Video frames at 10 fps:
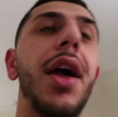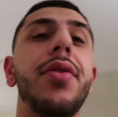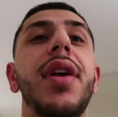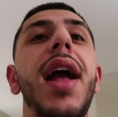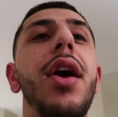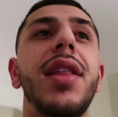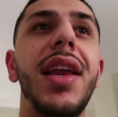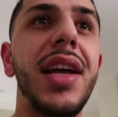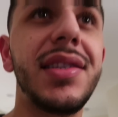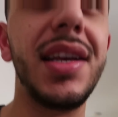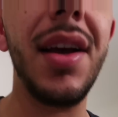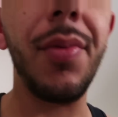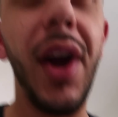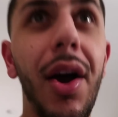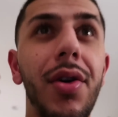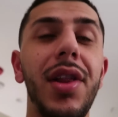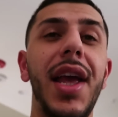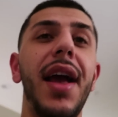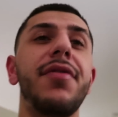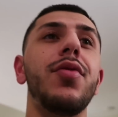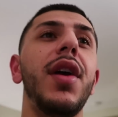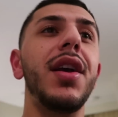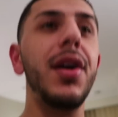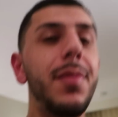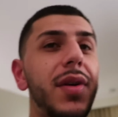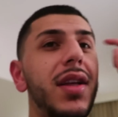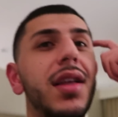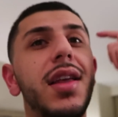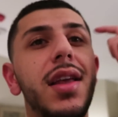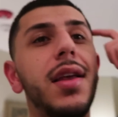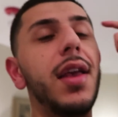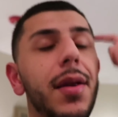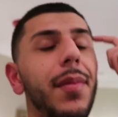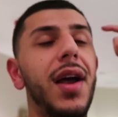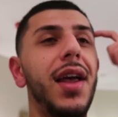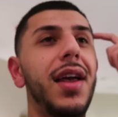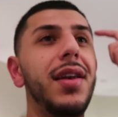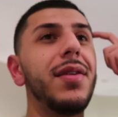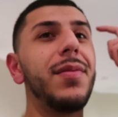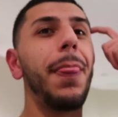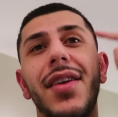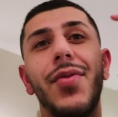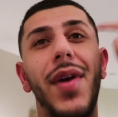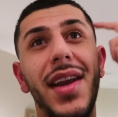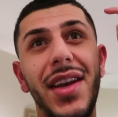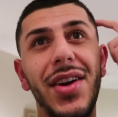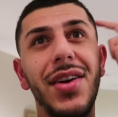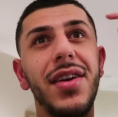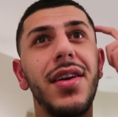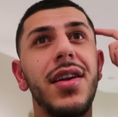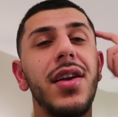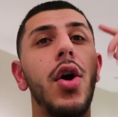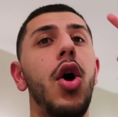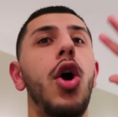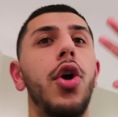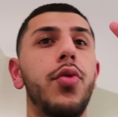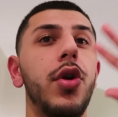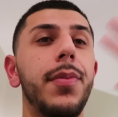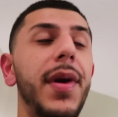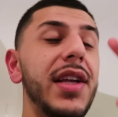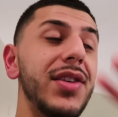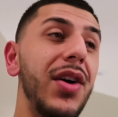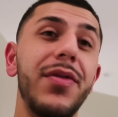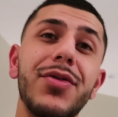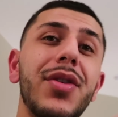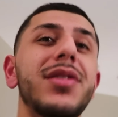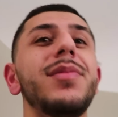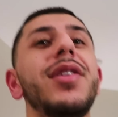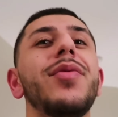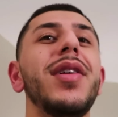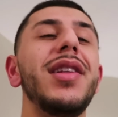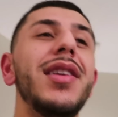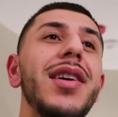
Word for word: I don't care how late I stay up or how early I have to wake up. In my head, right here, hard work pays off. Trust me, it really